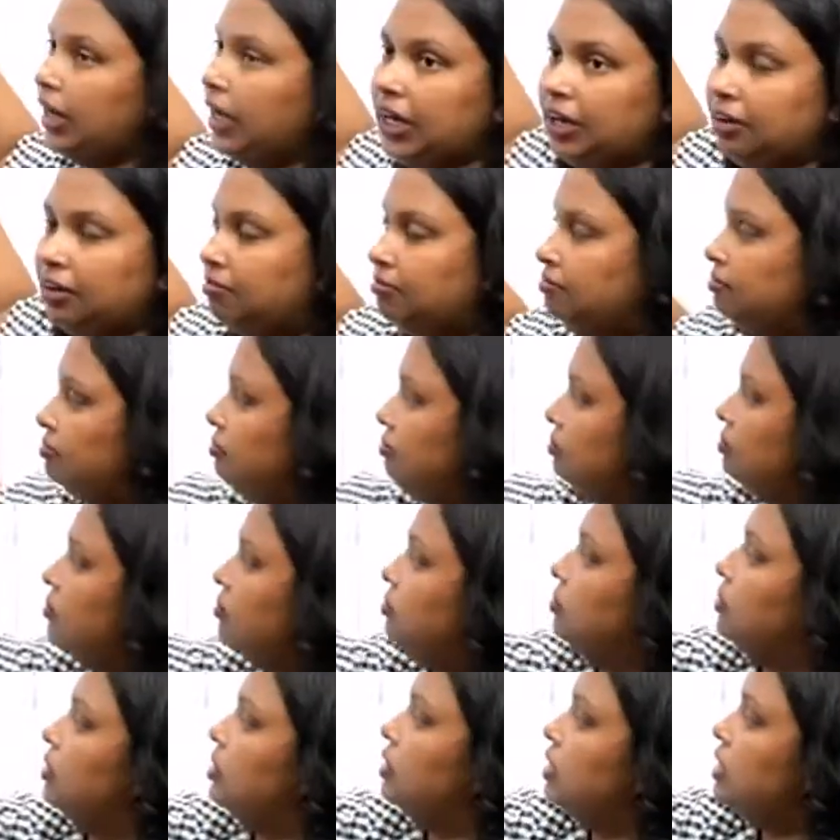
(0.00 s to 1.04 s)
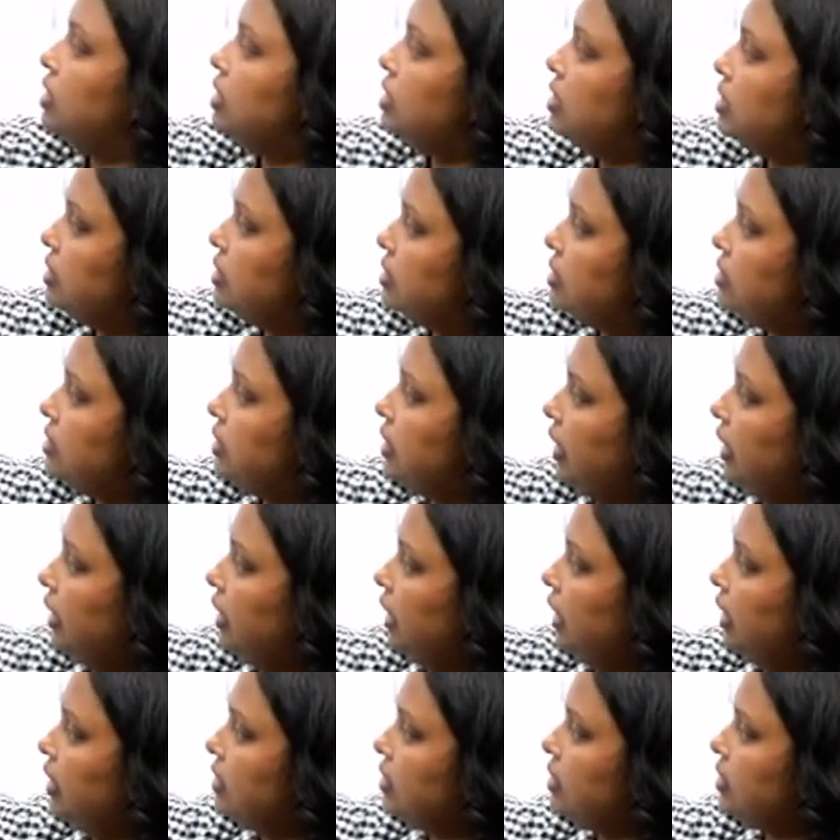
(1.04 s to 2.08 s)
negative.
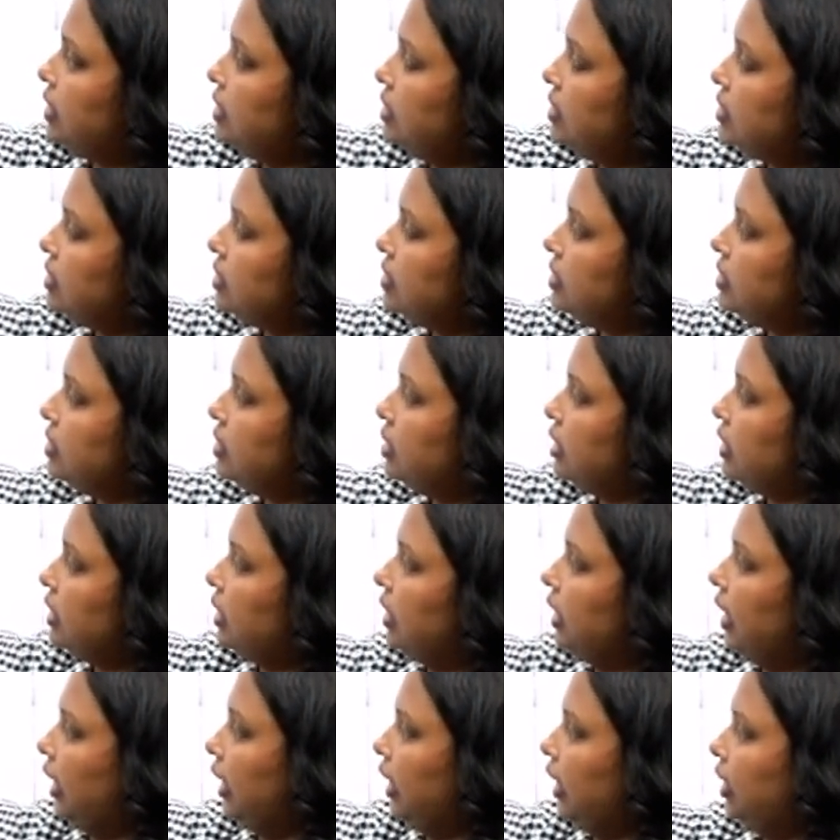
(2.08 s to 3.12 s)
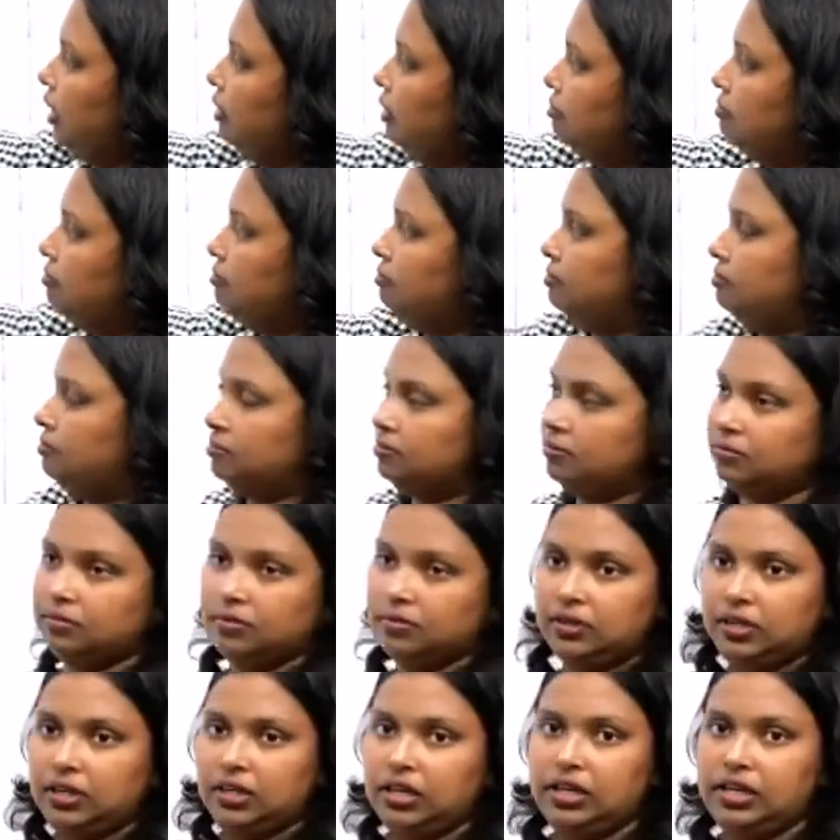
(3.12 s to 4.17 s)
Sin x is negative.
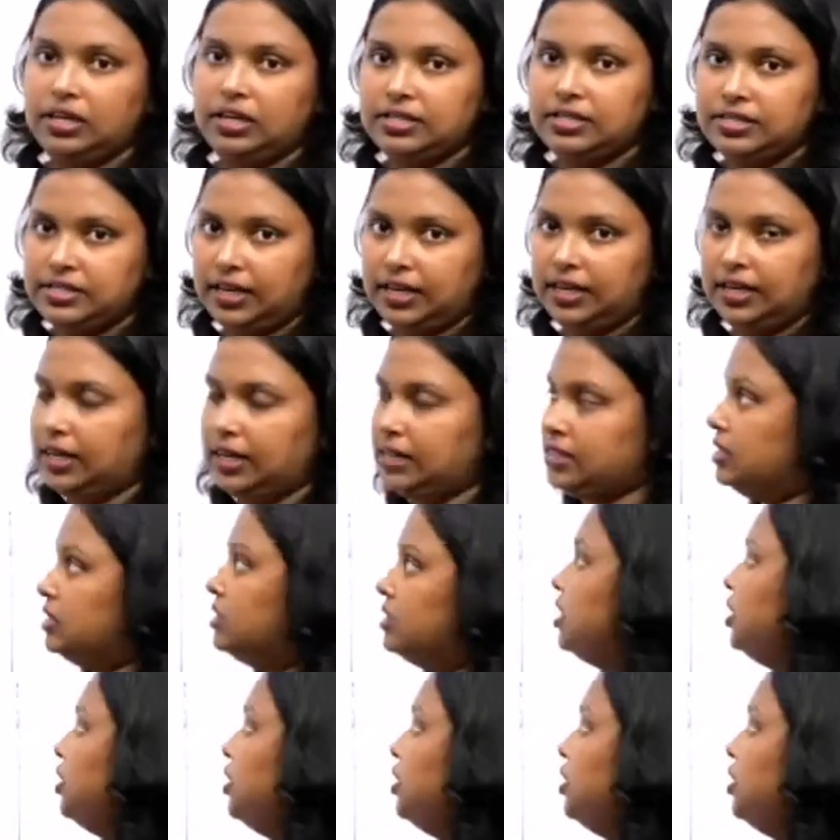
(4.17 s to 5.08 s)
Sin x is